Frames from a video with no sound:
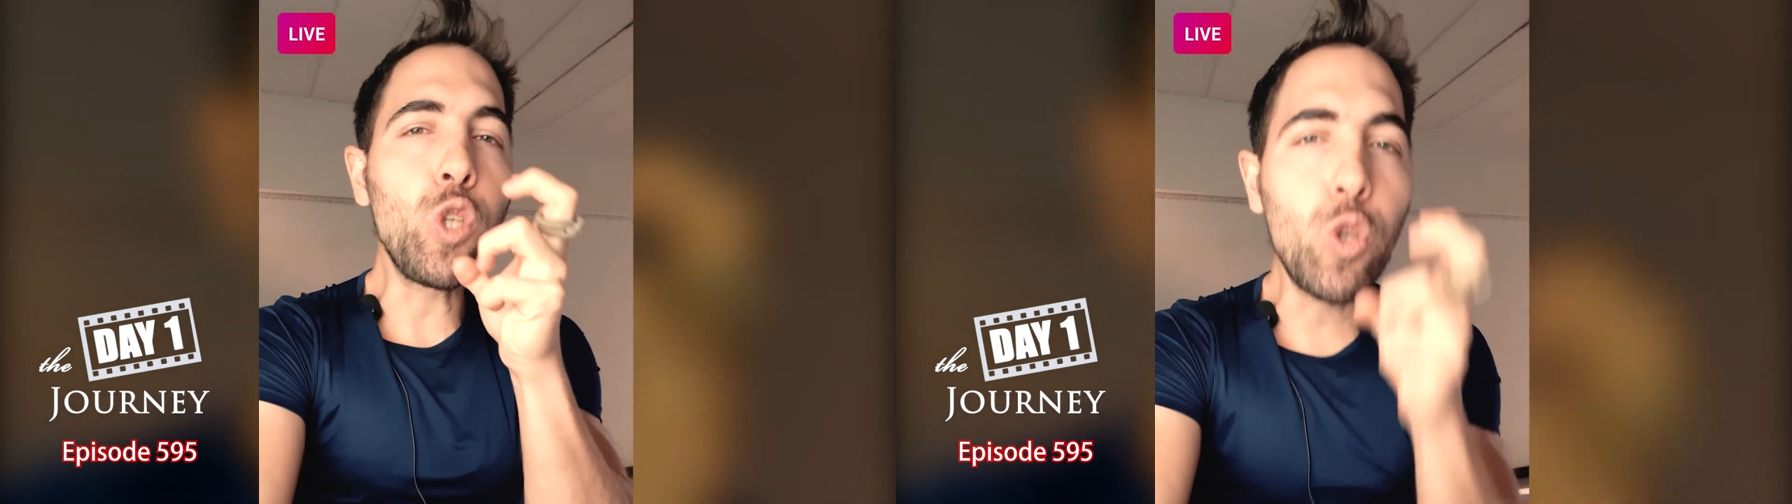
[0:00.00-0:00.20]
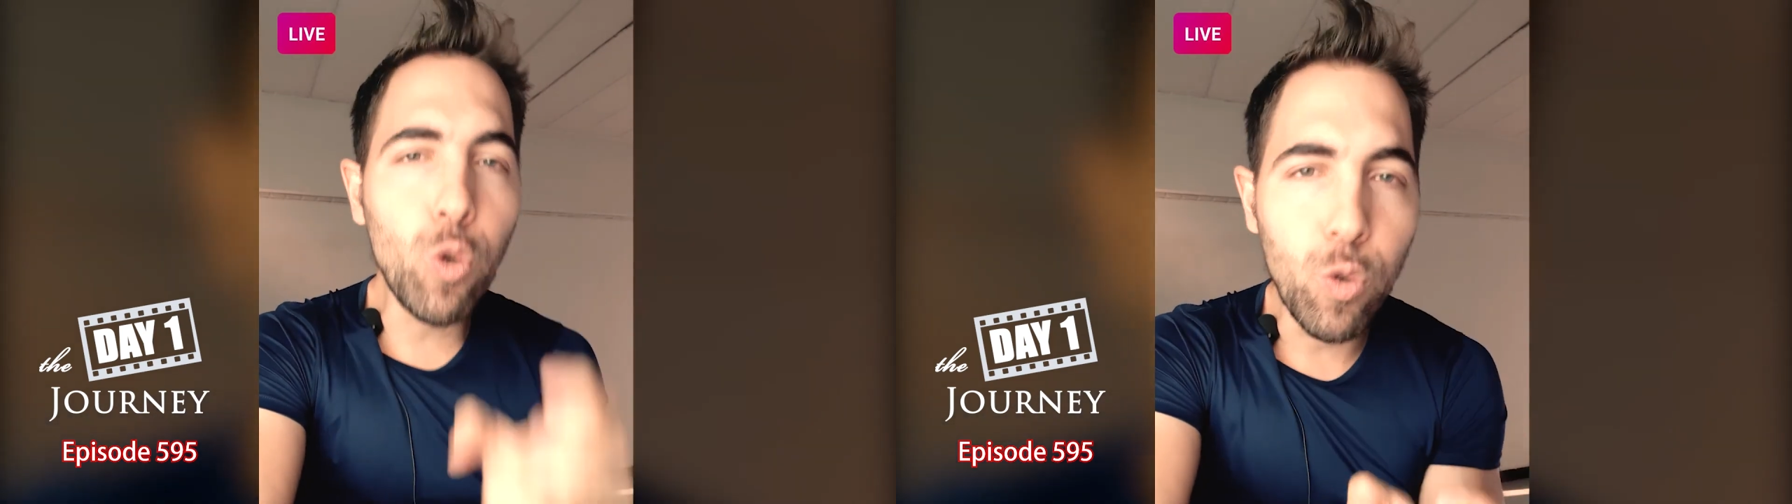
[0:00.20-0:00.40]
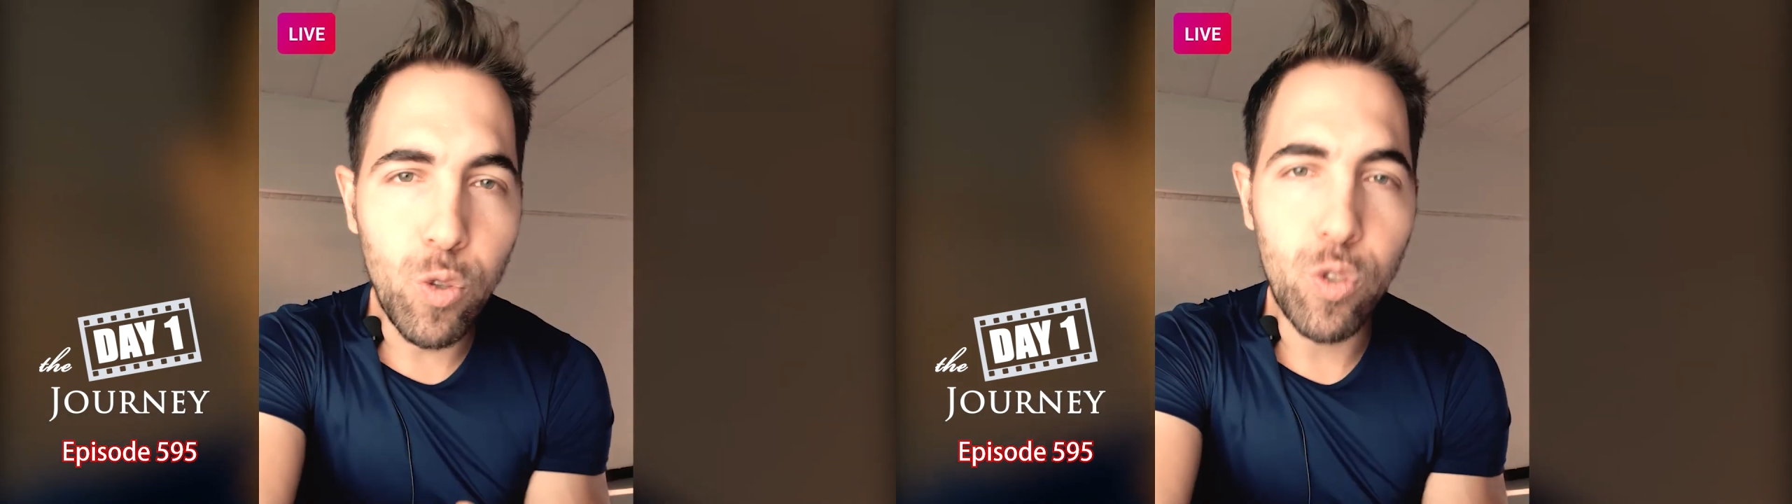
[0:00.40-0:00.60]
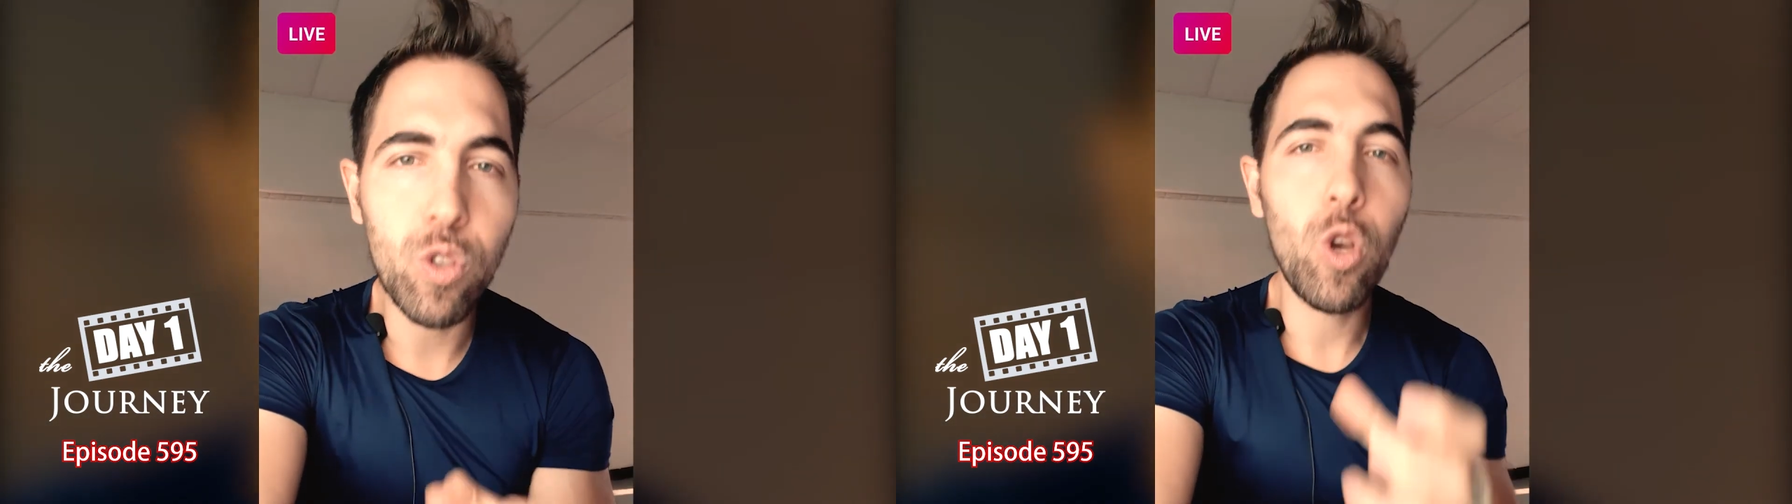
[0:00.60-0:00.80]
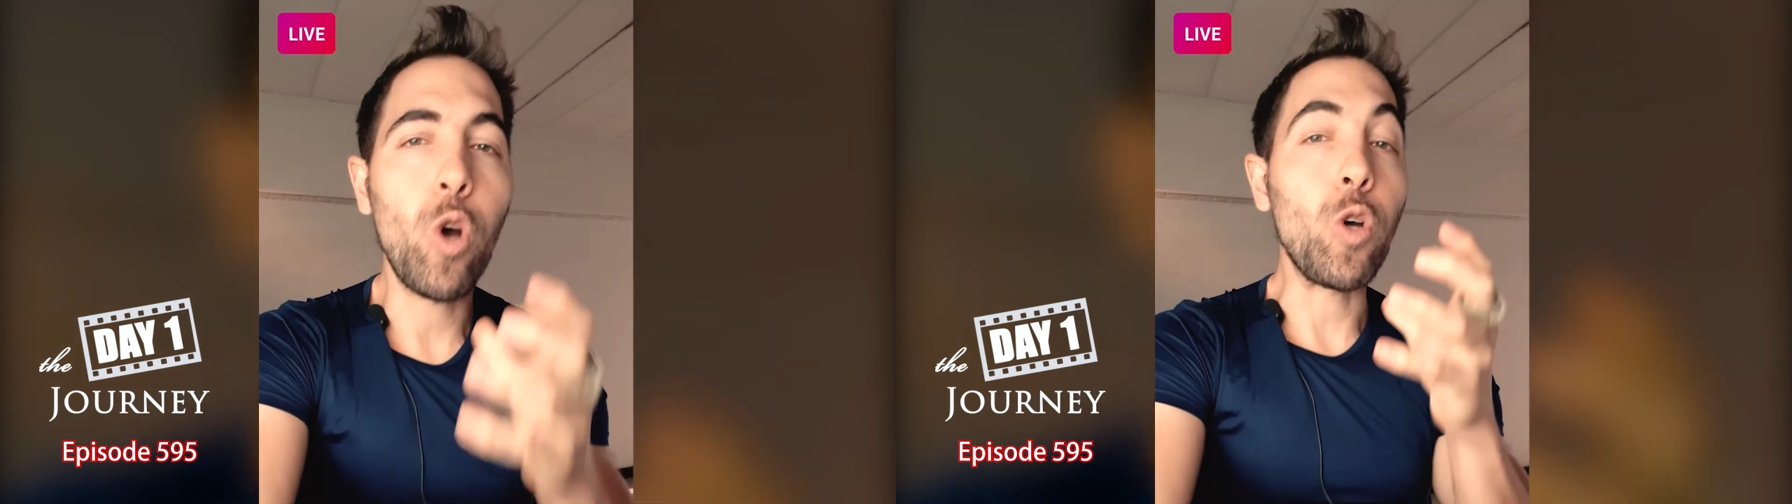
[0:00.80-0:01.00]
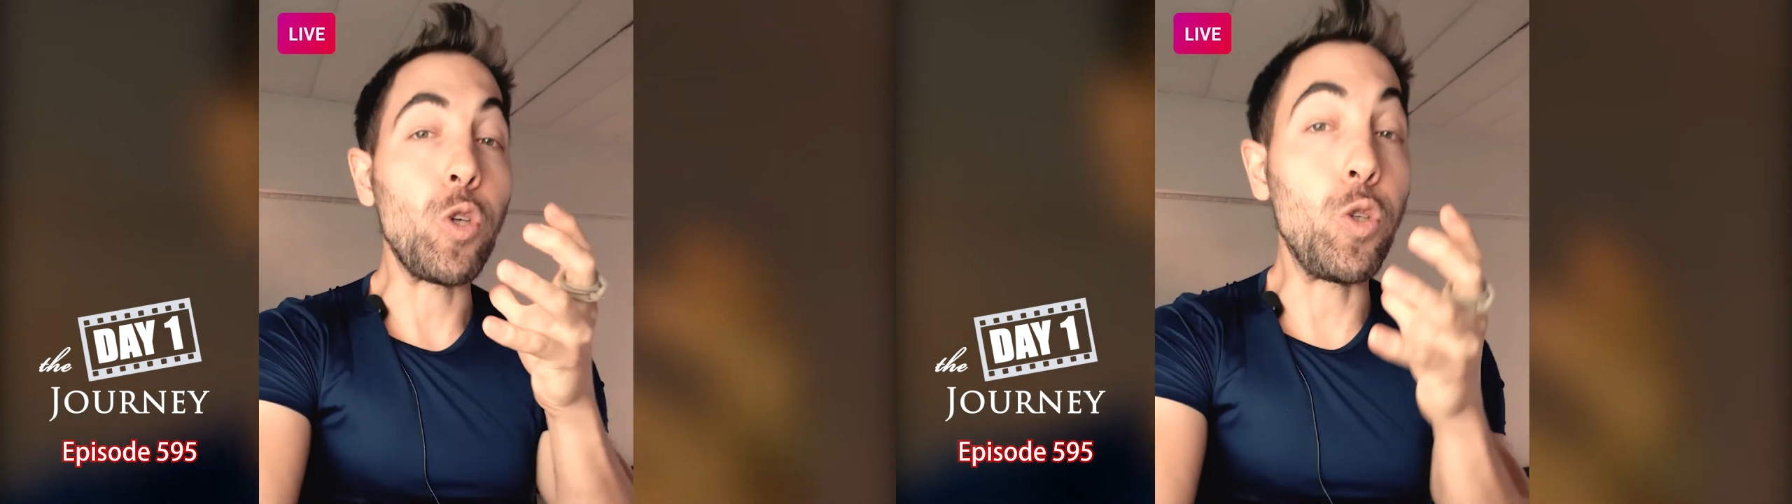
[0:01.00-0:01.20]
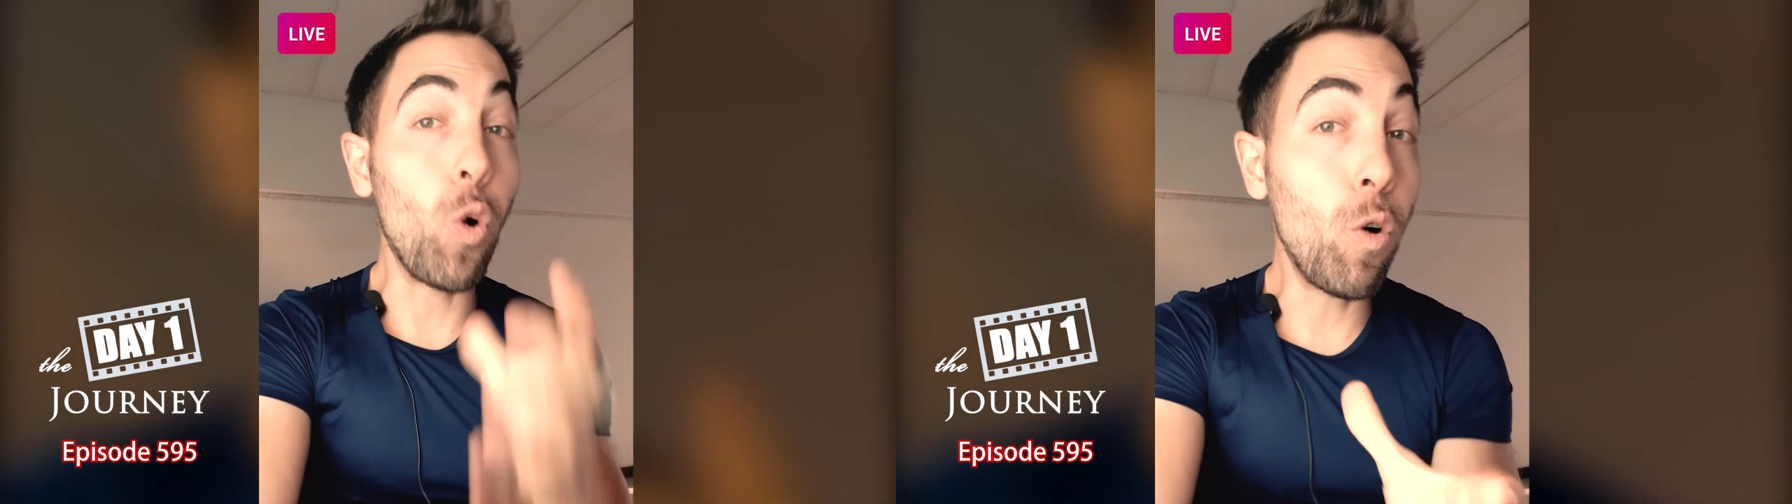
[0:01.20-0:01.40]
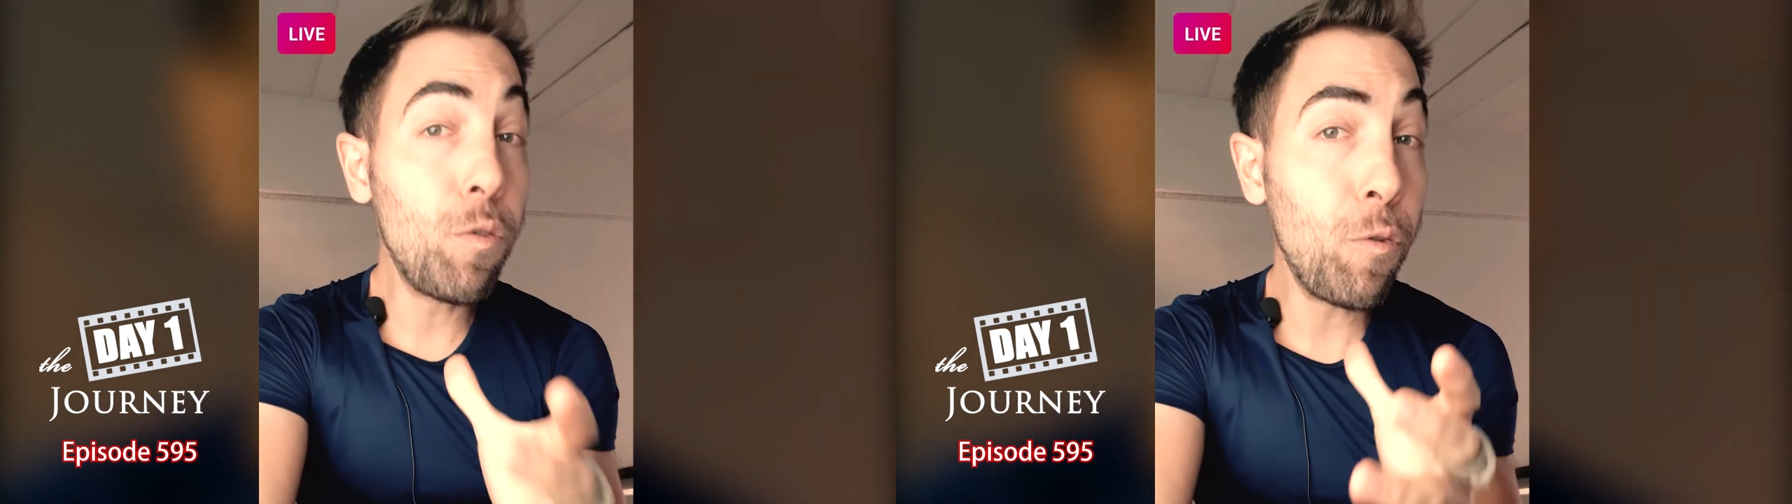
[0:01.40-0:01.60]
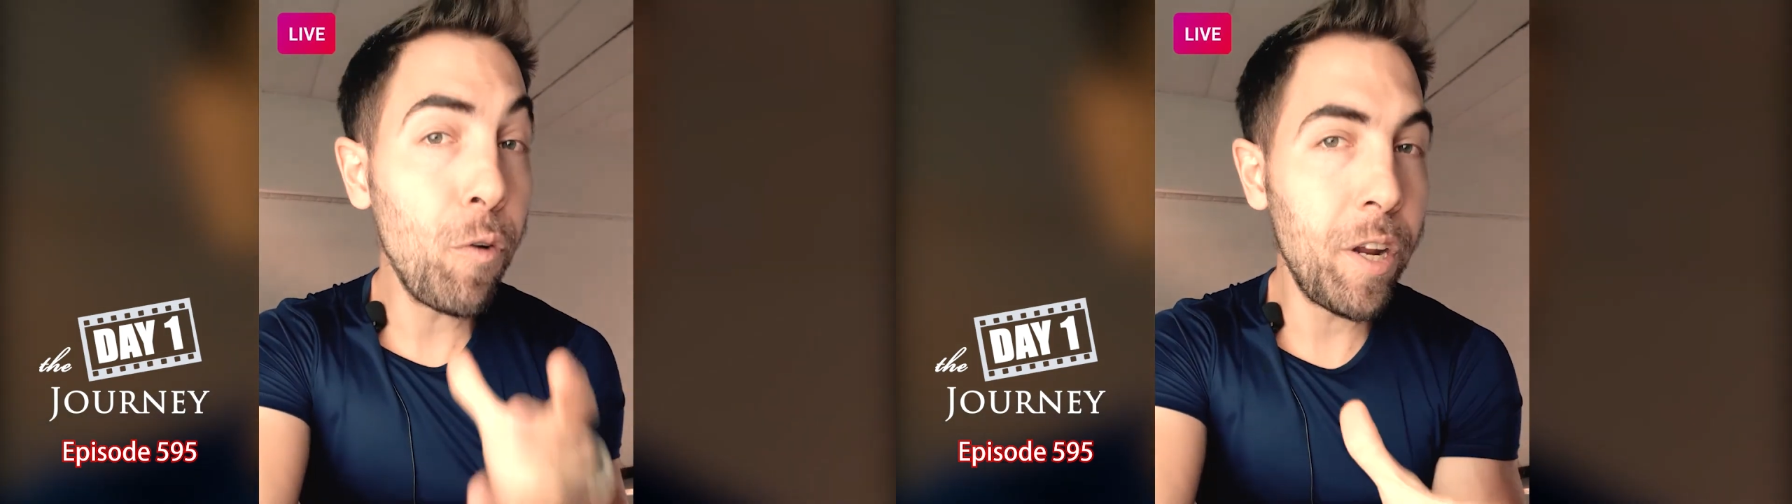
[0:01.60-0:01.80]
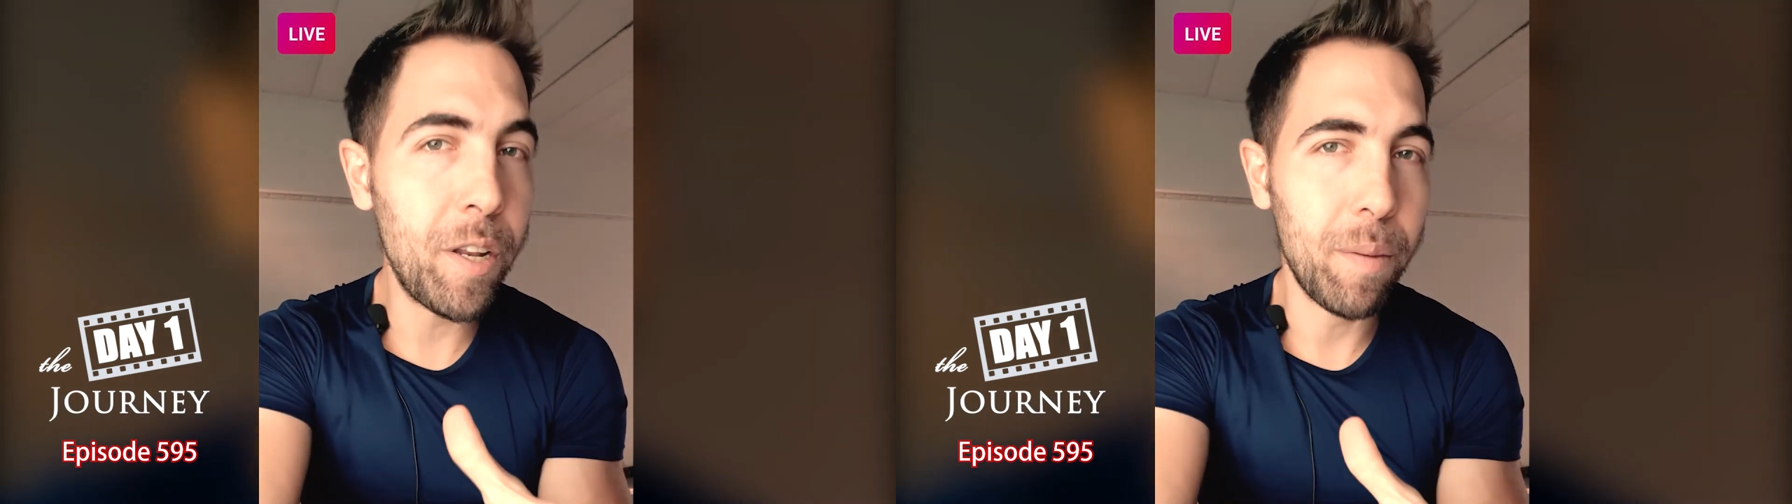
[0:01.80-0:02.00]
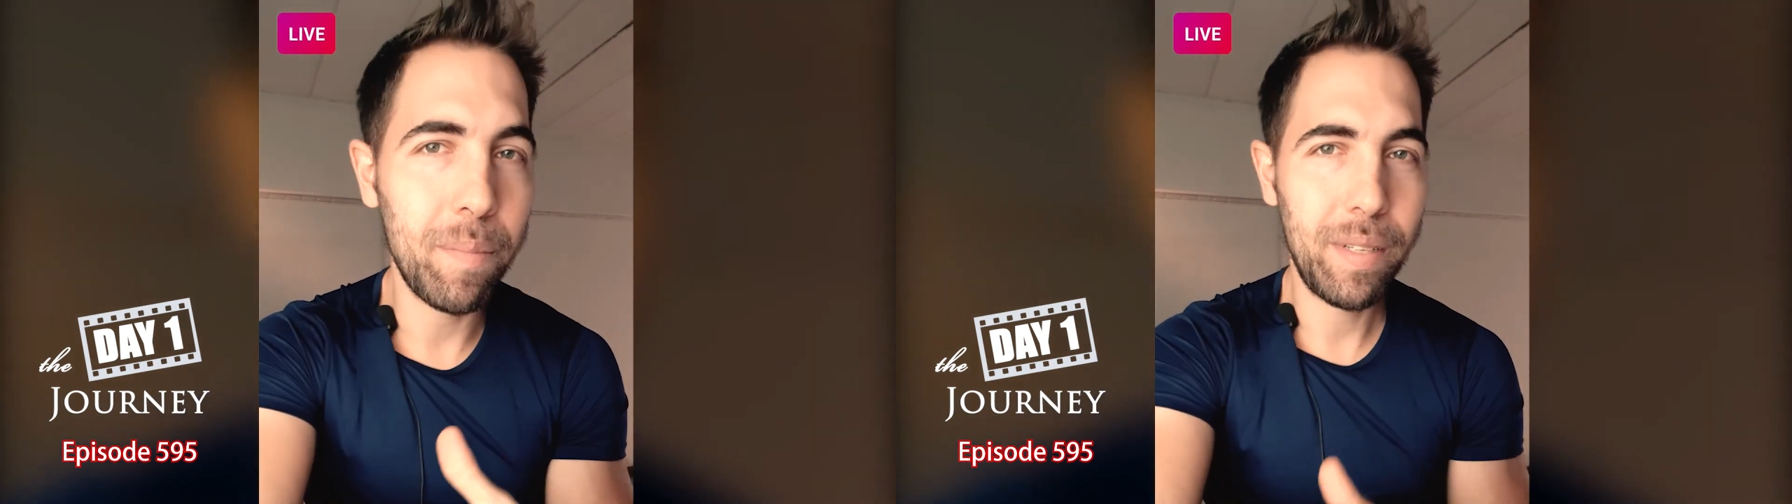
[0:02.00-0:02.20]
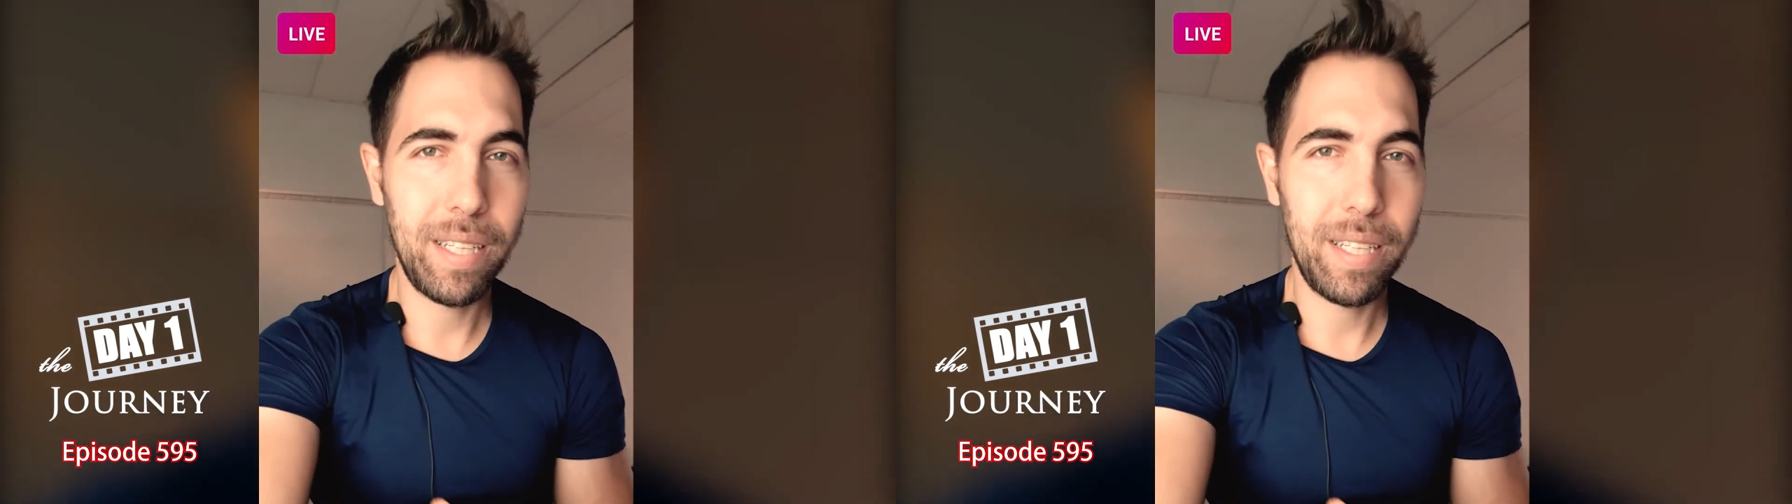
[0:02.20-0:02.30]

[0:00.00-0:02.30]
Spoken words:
use your freedom